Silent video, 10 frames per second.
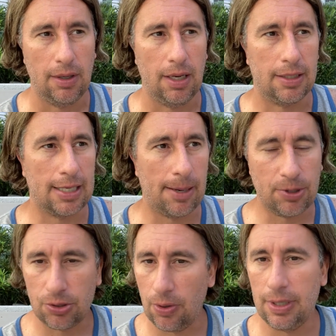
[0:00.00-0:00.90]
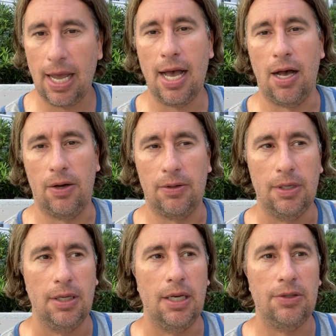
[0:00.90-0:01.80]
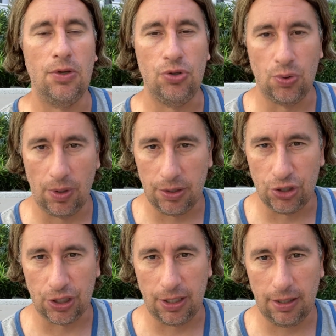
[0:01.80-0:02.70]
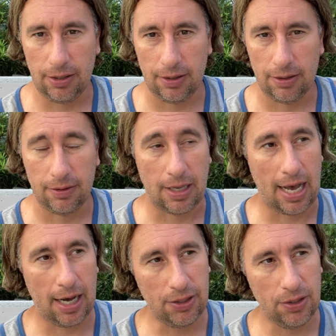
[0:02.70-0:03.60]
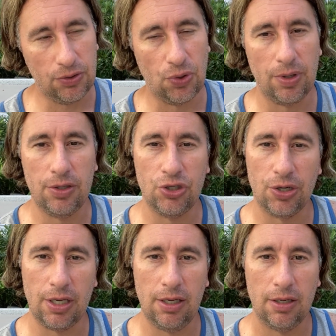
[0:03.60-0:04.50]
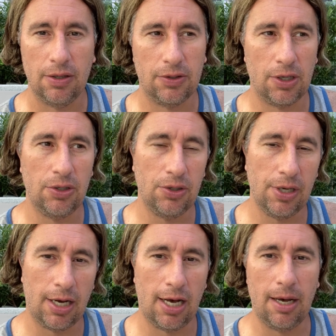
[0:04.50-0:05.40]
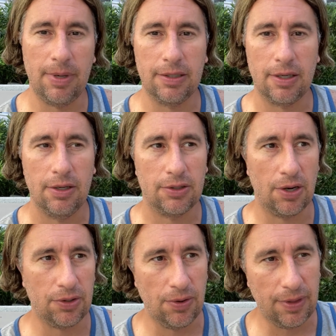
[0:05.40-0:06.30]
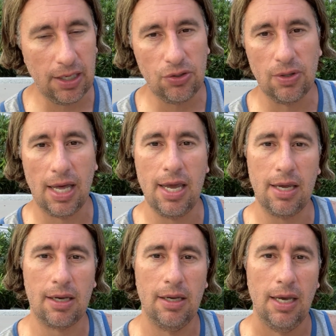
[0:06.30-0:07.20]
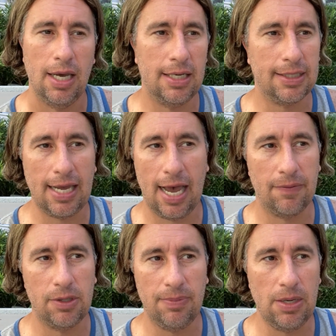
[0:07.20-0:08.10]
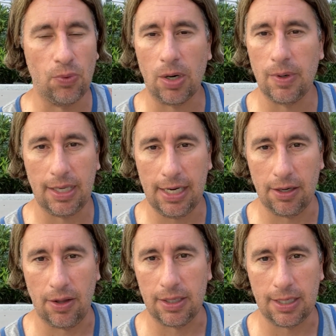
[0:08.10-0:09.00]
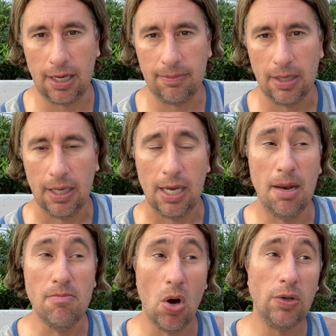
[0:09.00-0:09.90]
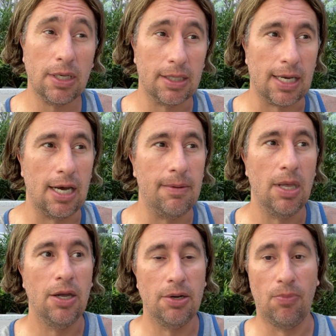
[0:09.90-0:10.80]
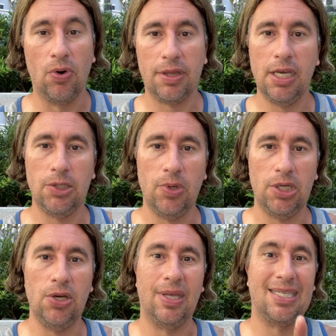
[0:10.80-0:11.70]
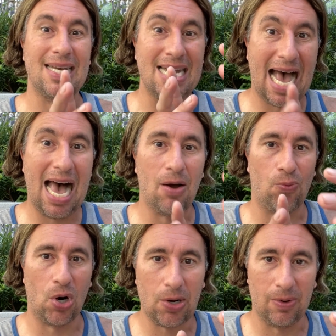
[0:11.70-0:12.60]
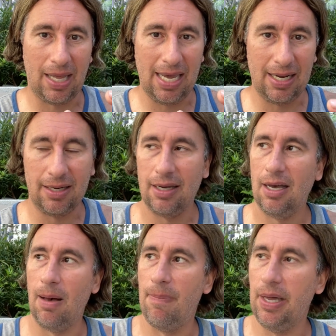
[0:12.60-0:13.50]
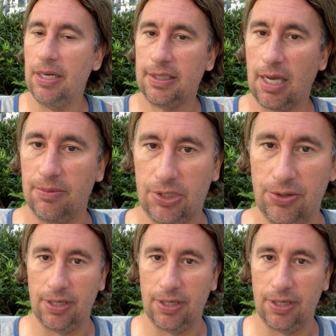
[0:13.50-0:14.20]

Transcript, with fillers: and stop controlling the how is enjoy the journey. How do you enjoy the journey? Start doing your hobbies. Start doing things you like. It doesn't have to be work-related all the time. And most of the time, the more things we do that's not work-related, abundance comes to